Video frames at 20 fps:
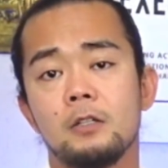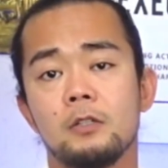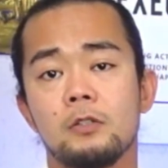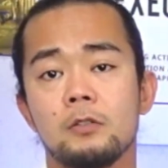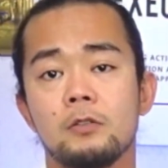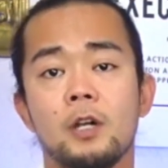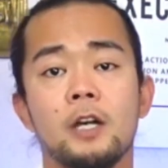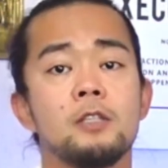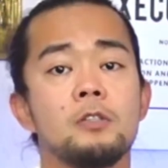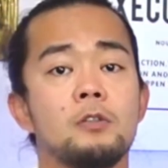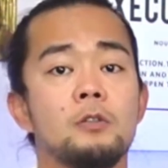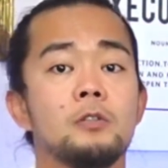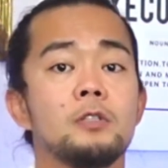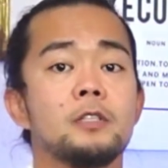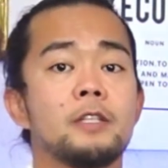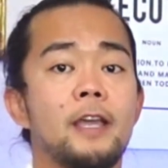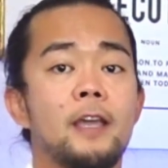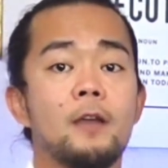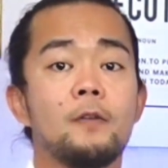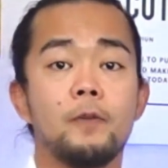Try to
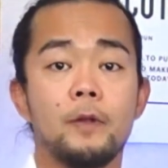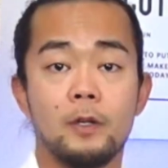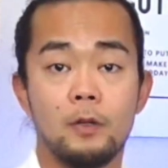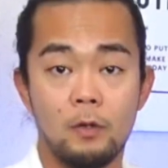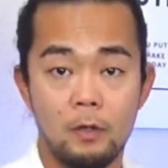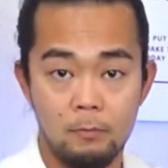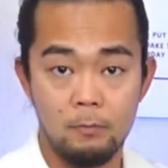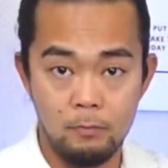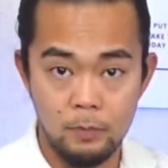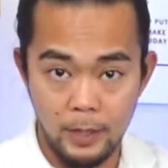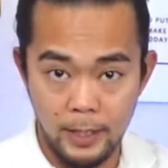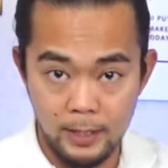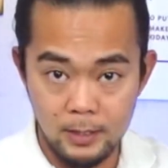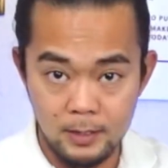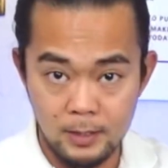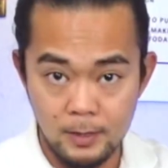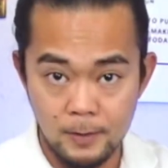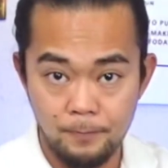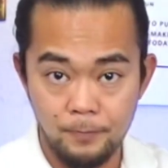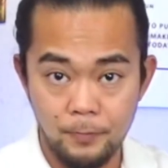take frequent
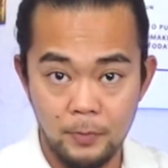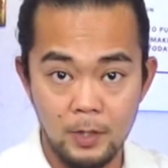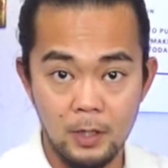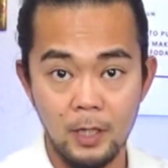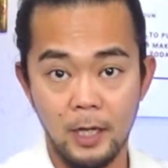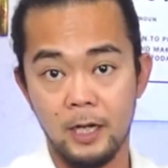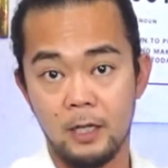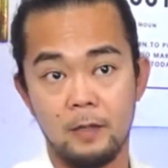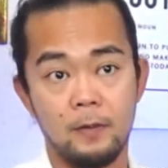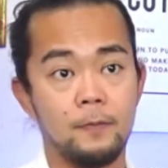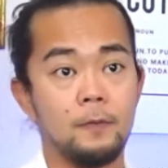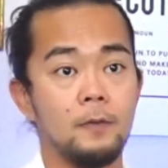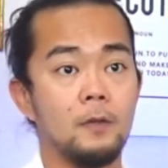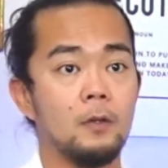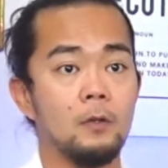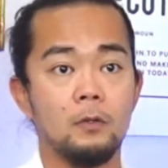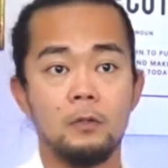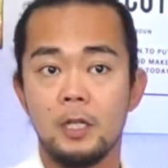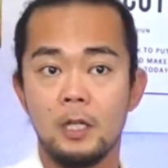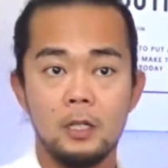breaks. Like if
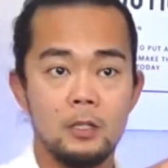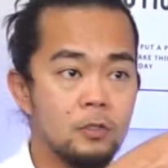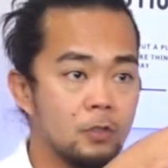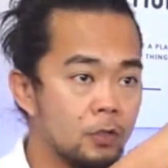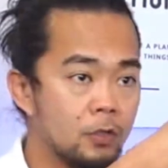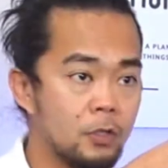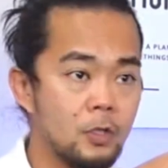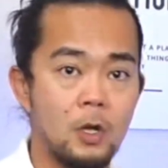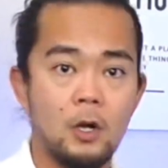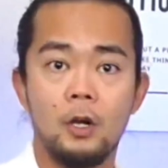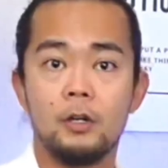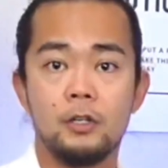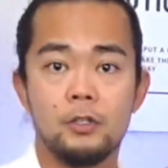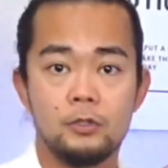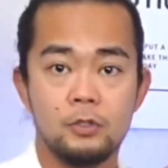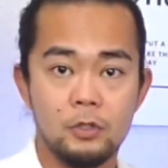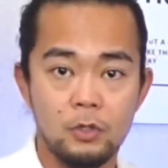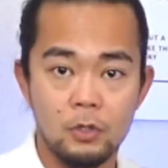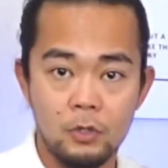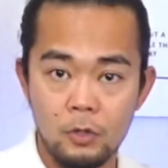you need to turn
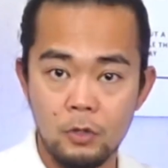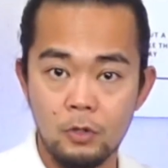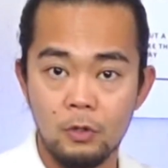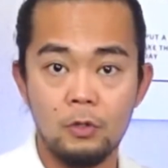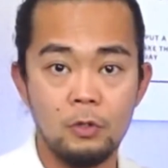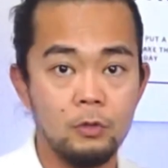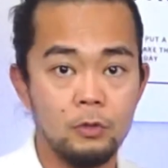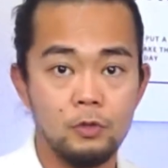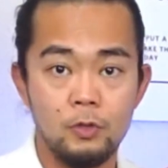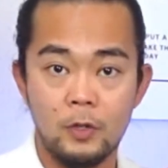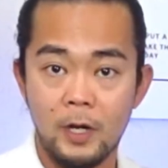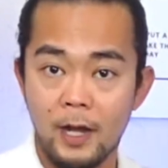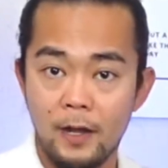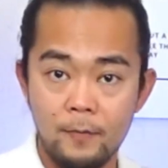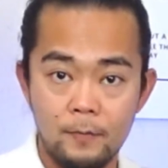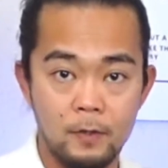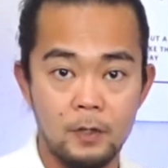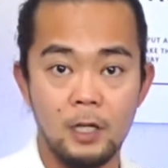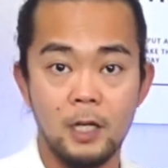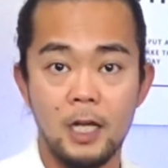a
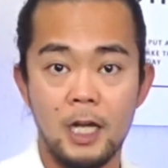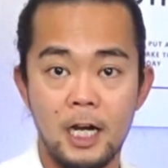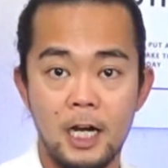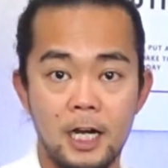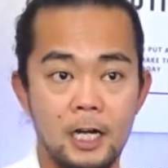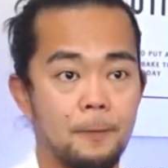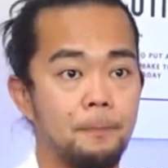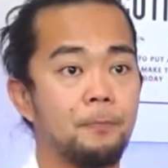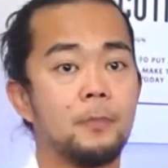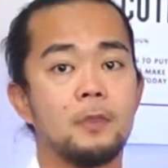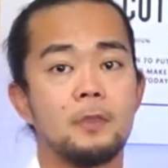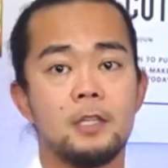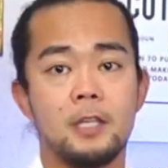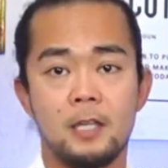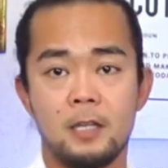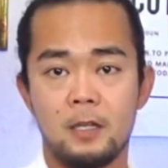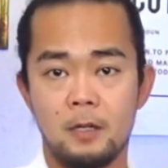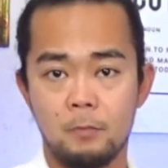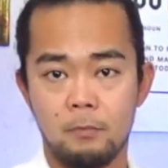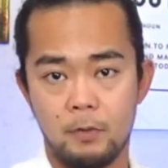screwdriver a lot,
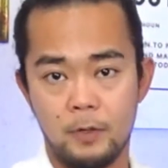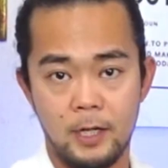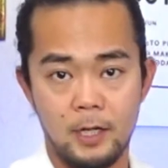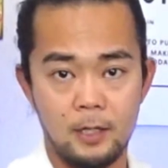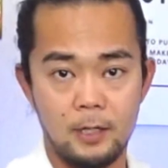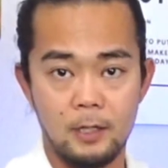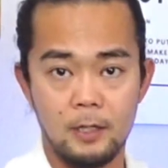take a break.